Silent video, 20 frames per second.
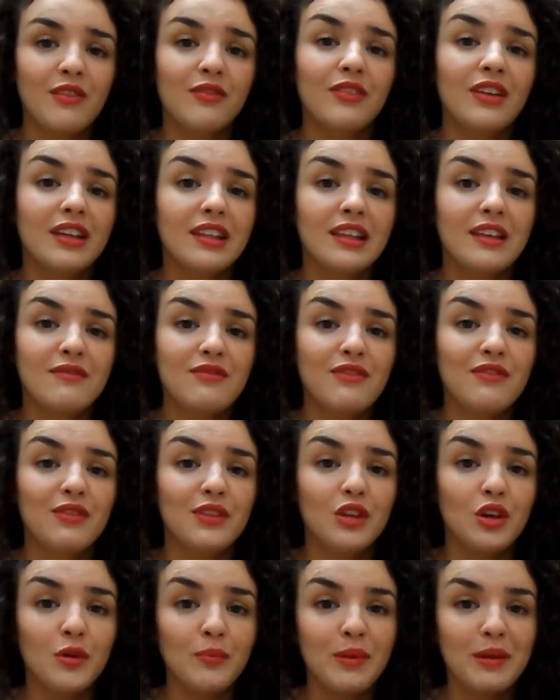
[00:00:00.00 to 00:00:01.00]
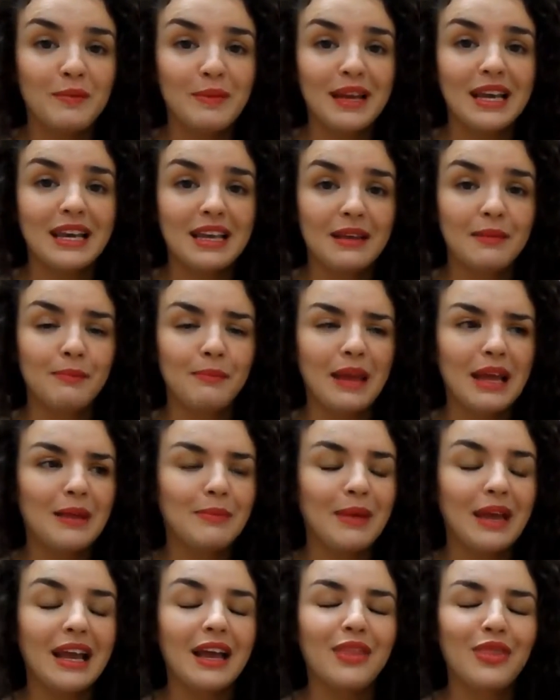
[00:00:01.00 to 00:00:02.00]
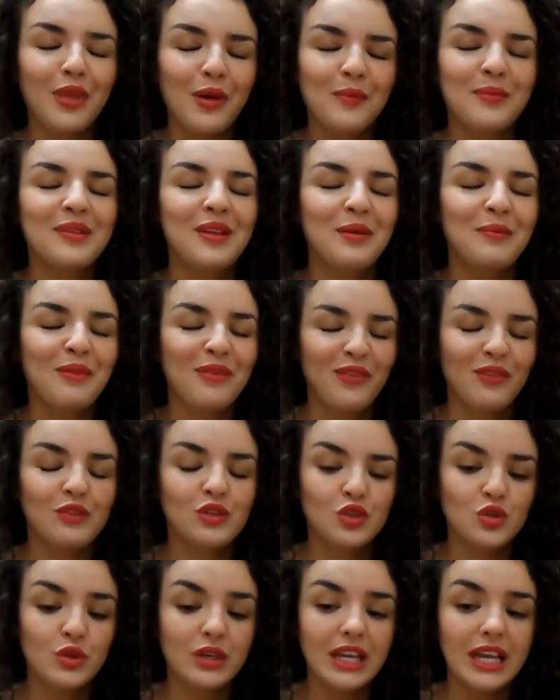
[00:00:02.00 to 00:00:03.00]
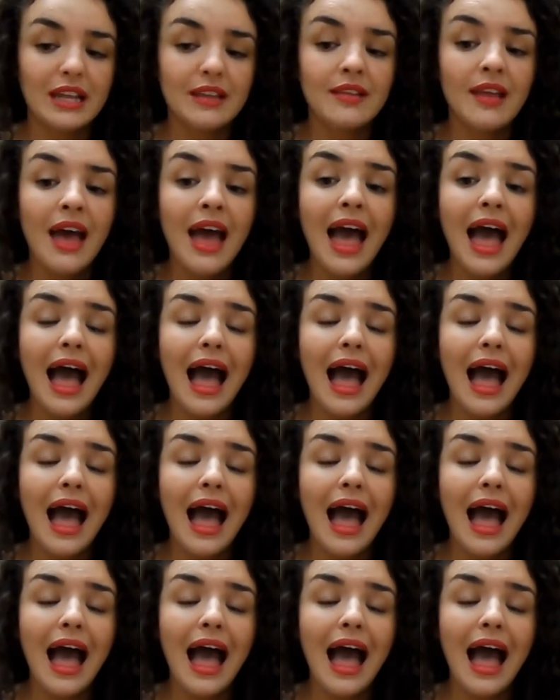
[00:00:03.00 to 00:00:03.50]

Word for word: Don't forget to give the video a big big big big thumbs up if you enjoyed it,